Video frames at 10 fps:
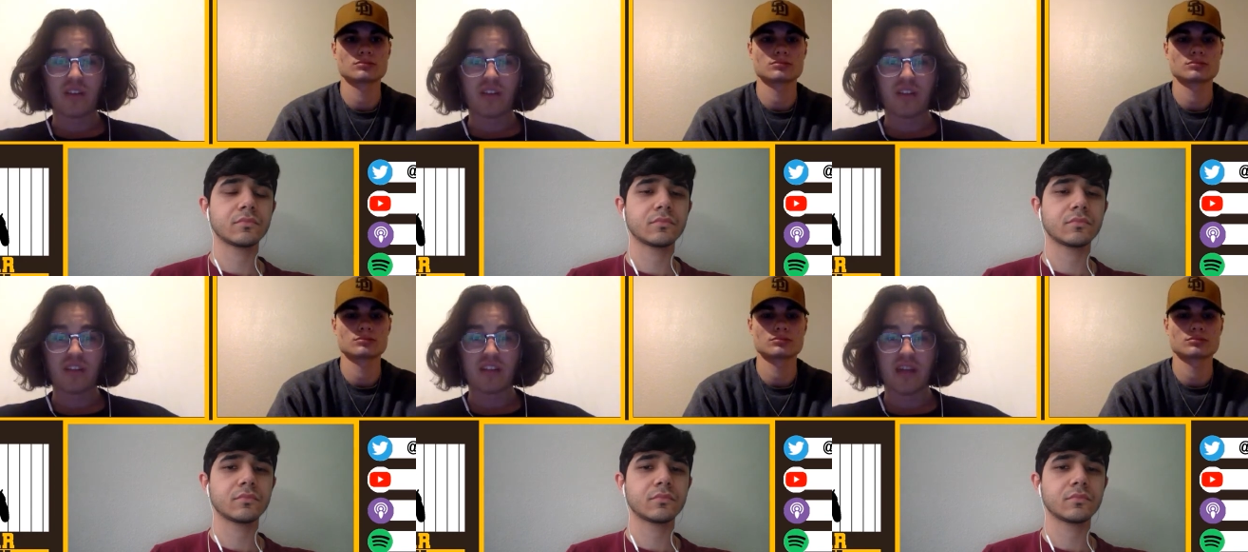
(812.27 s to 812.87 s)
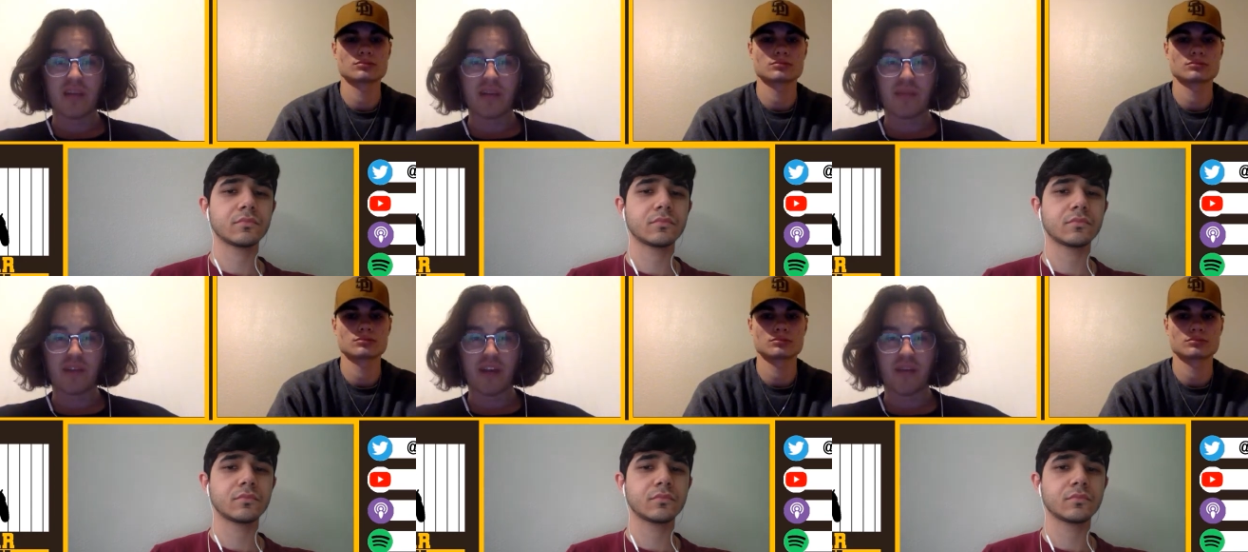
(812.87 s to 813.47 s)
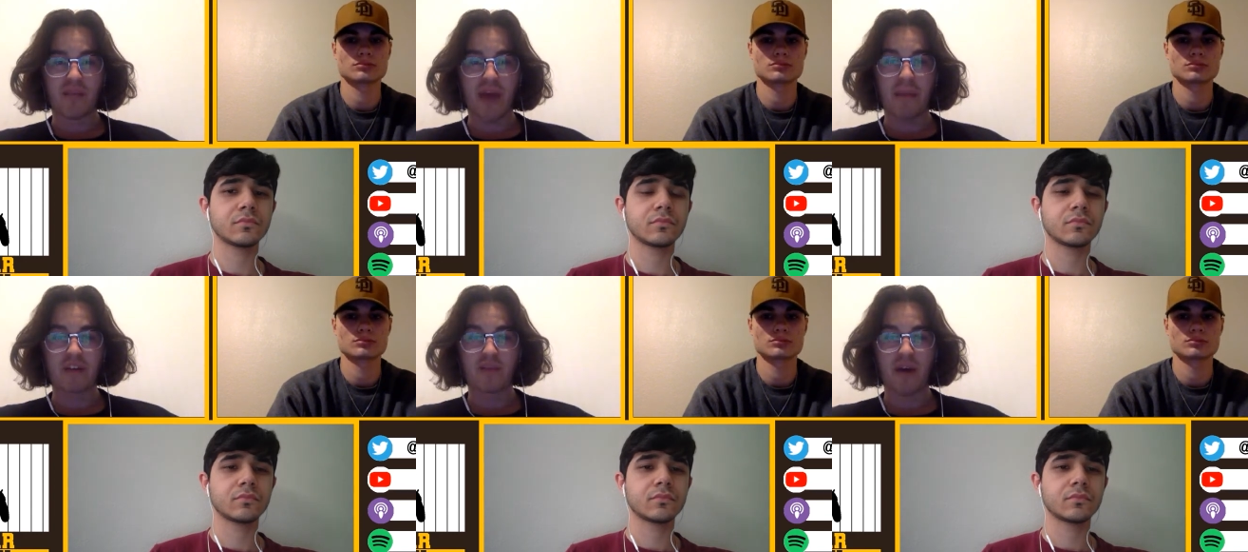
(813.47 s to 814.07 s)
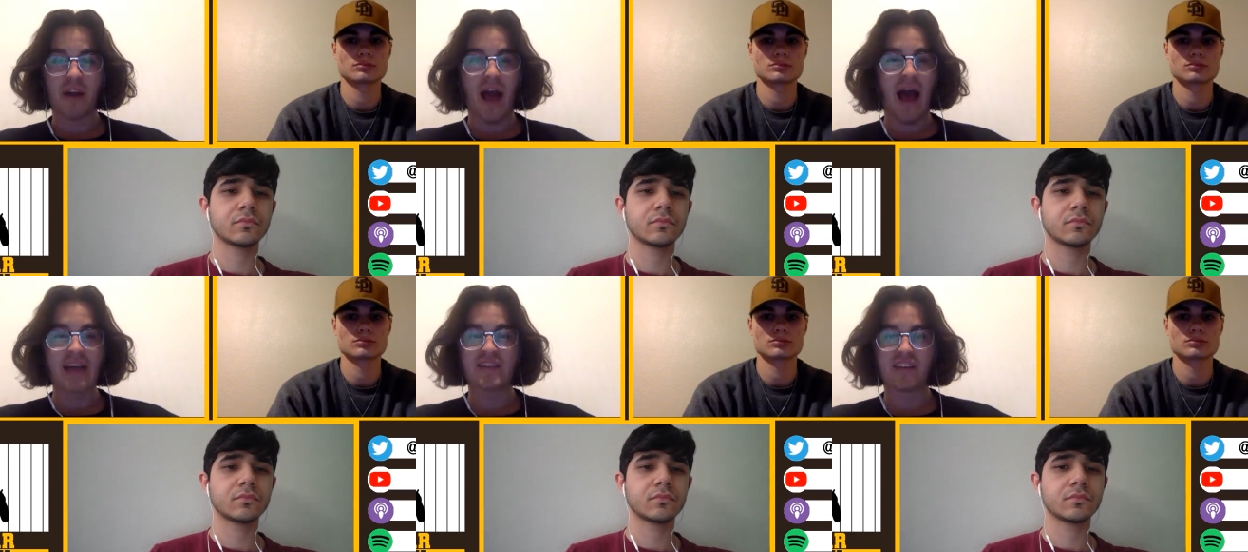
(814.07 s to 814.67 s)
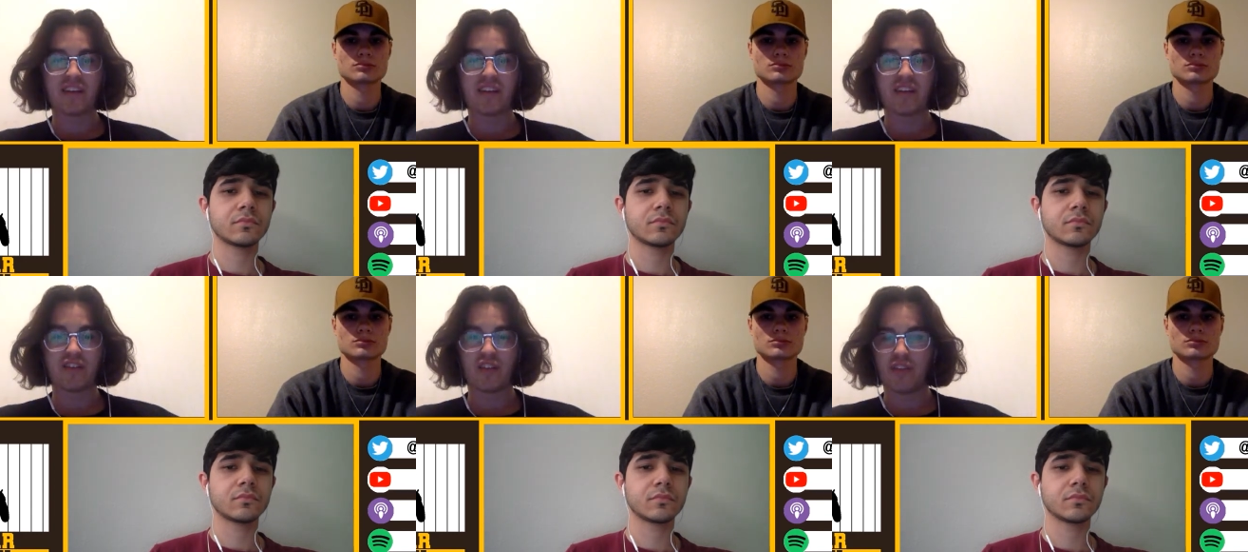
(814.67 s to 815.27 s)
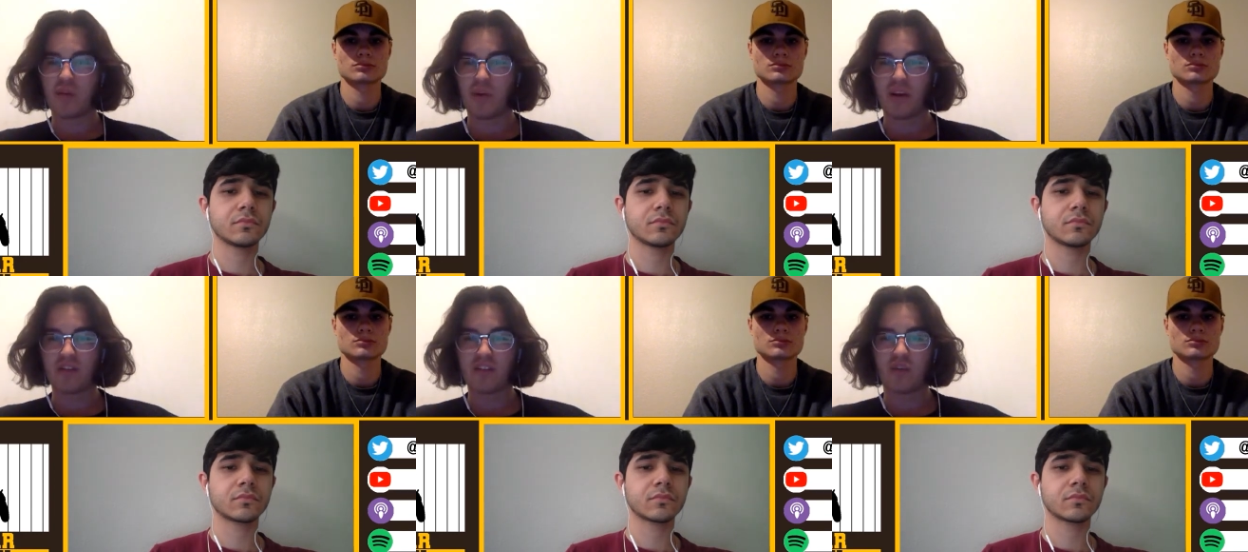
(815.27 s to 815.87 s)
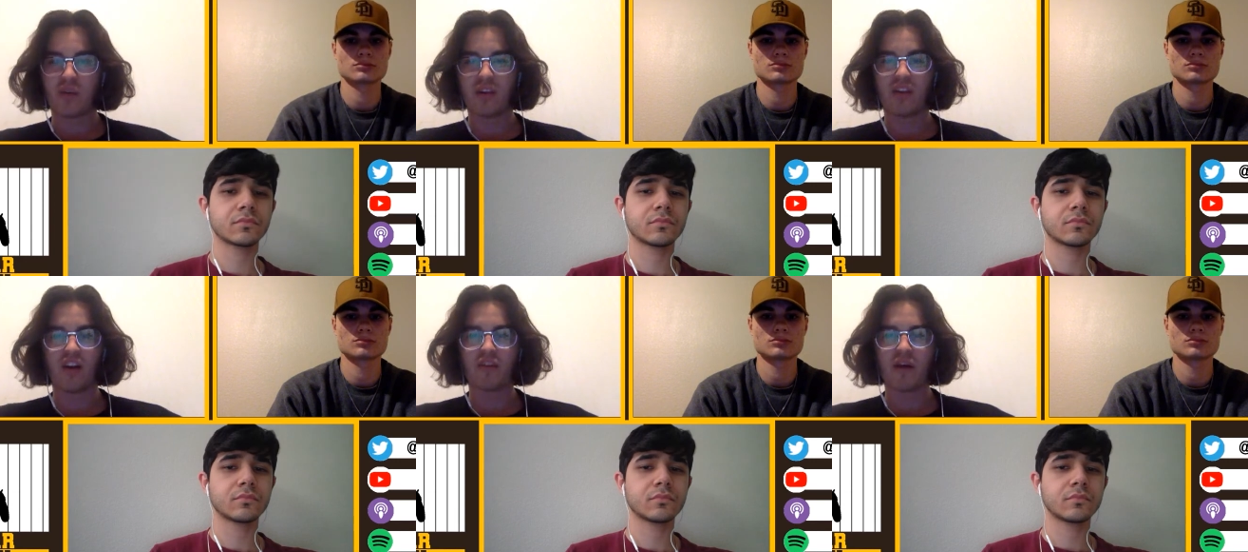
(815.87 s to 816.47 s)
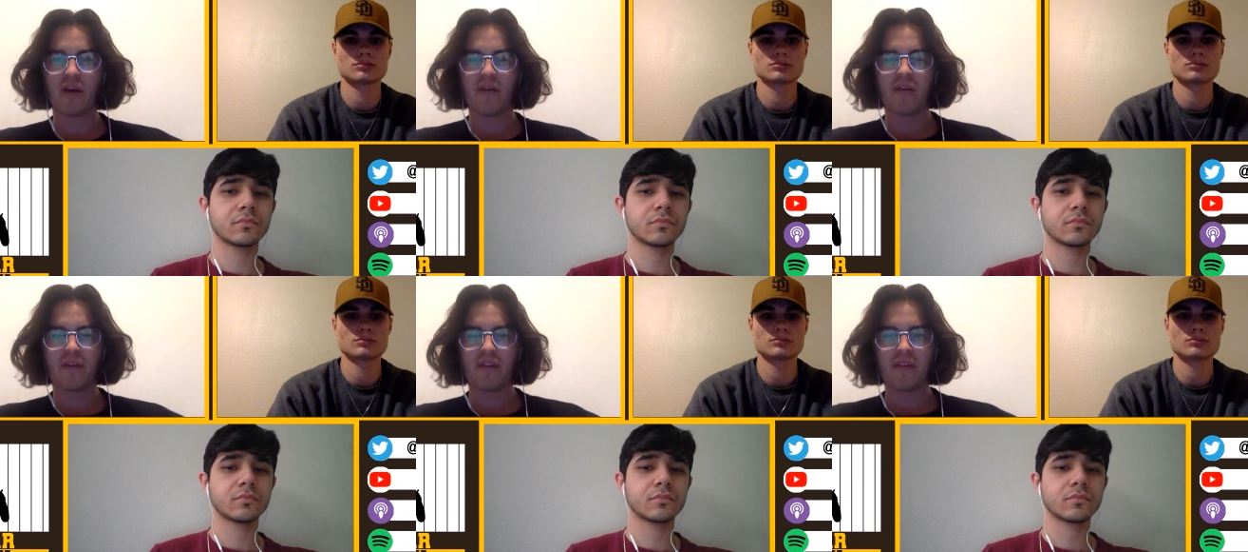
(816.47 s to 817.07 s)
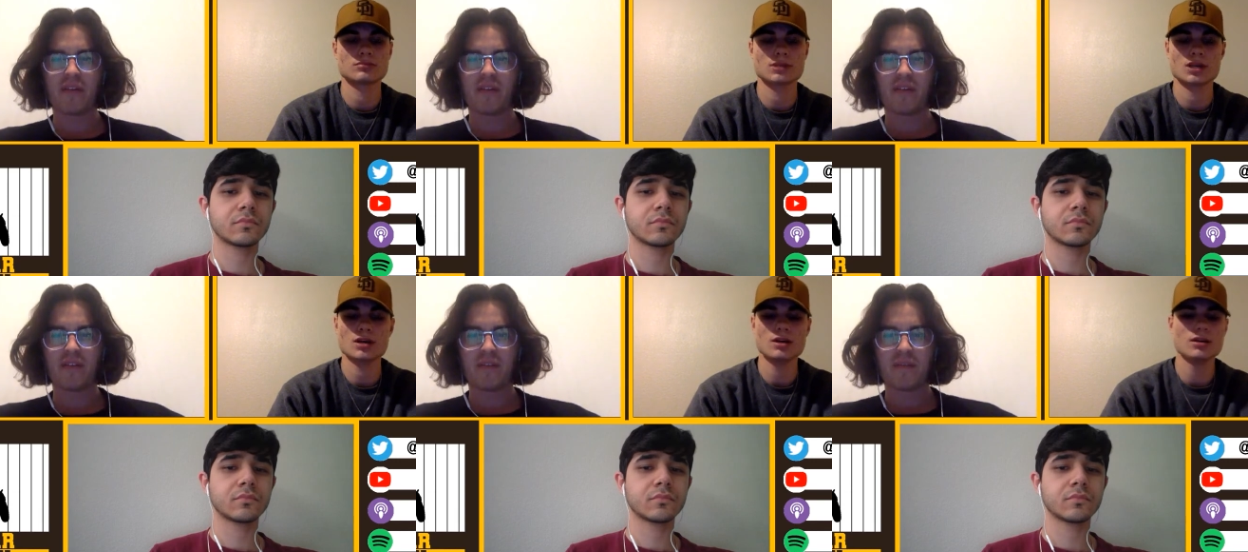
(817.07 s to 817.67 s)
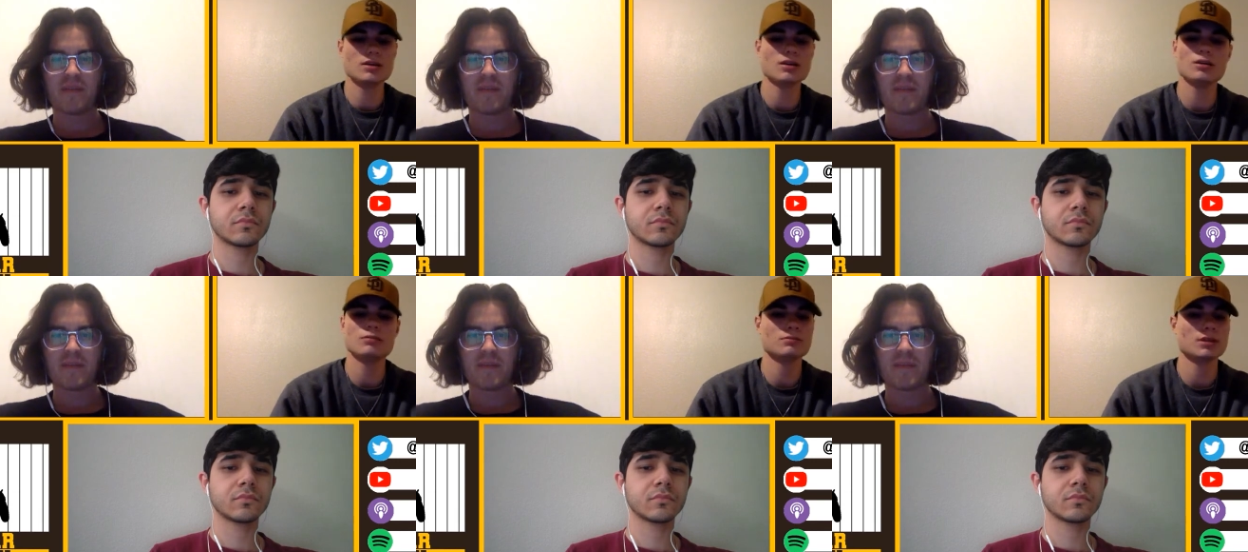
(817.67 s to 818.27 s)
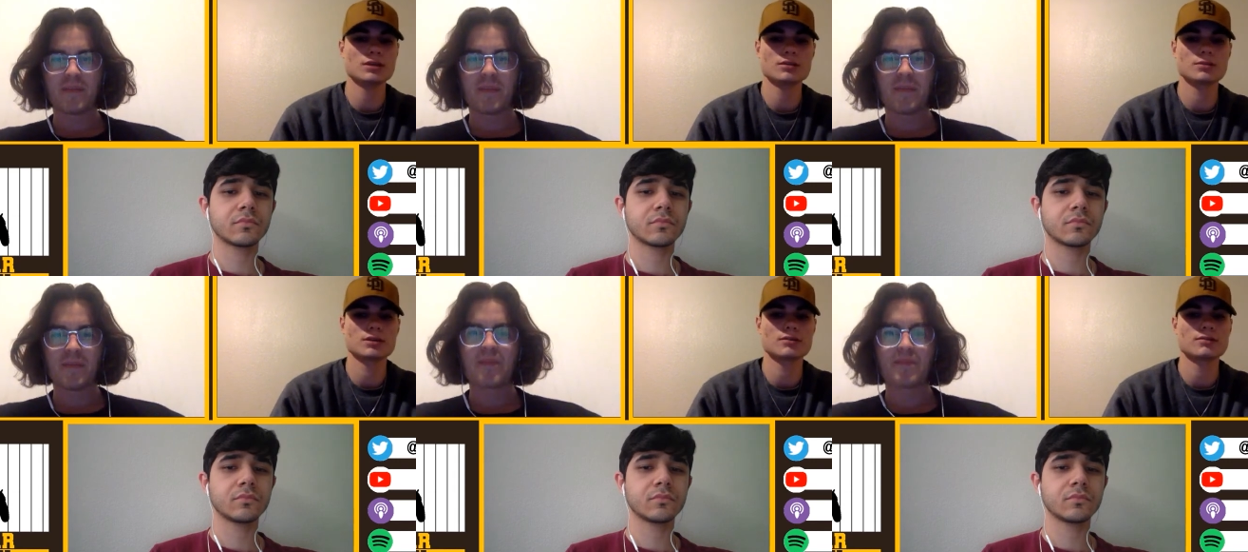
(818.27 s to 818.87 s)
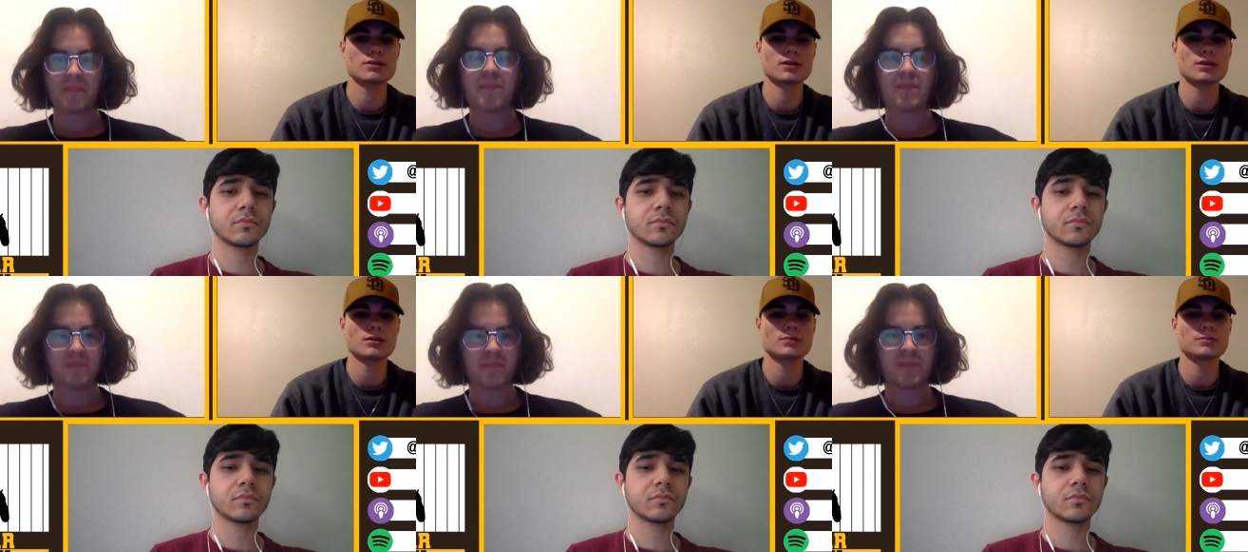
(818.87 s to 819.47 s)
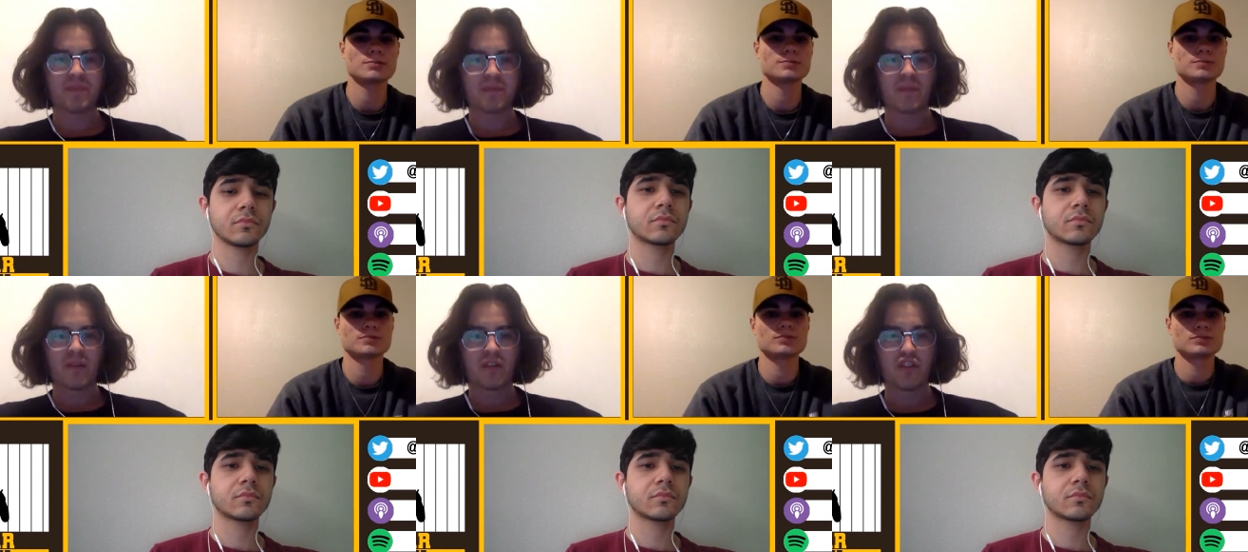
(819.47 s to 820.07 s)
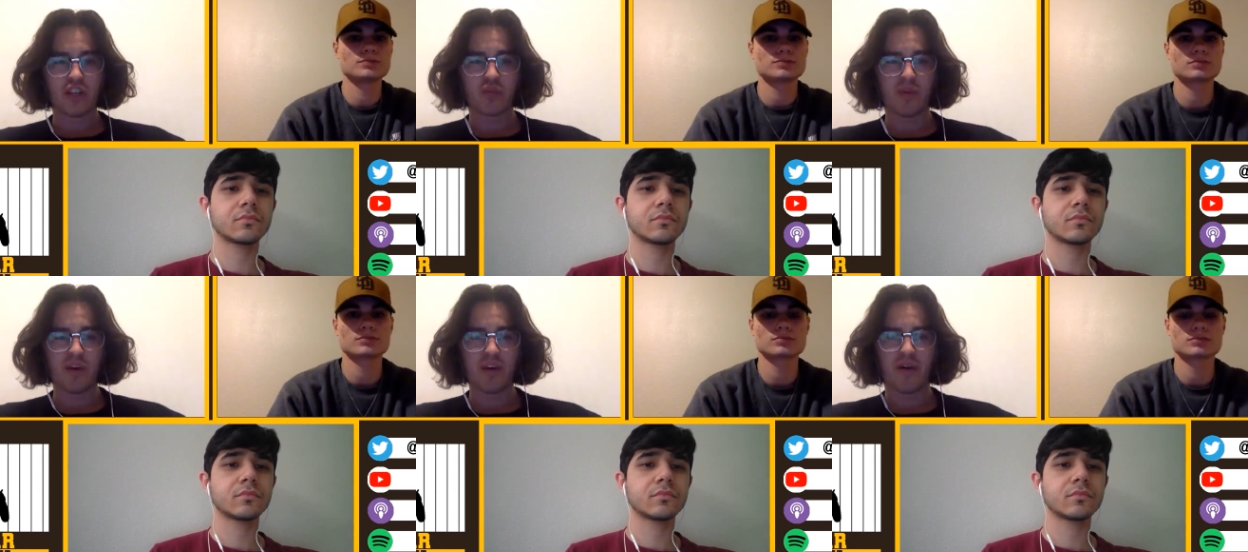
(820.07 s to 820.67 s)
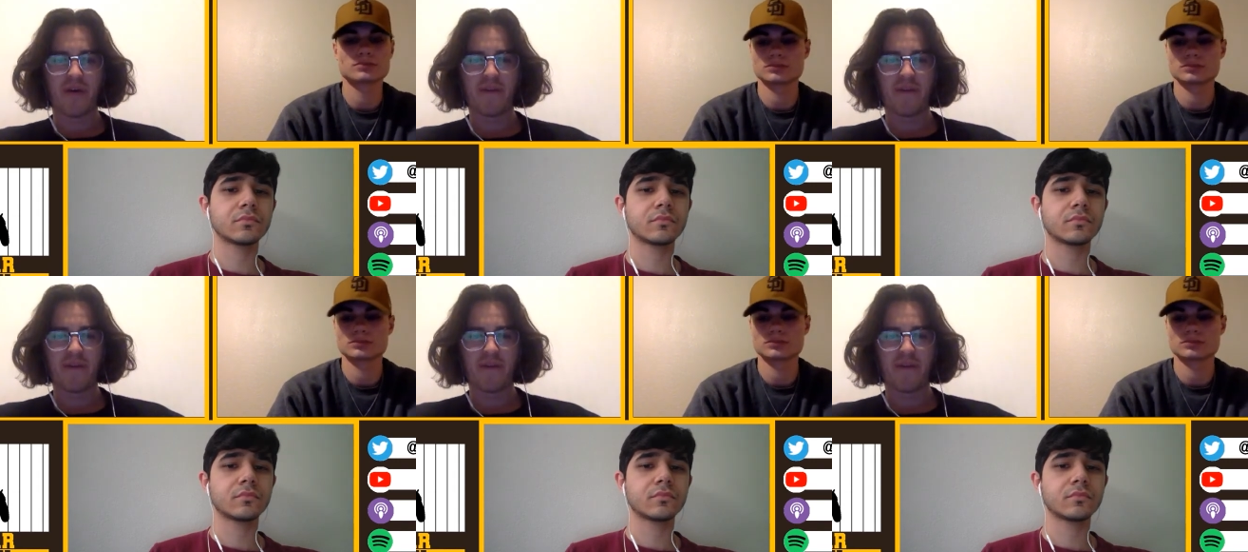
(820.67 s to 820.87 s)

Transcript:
Speaker 1: on this list that I'm going to bring up that much about. Isaac, do you have anyone else that you wanted to talk about?
Speaker 2: Uh, no, I think I'm good for right now.
Speaker 1: Chase, what about you?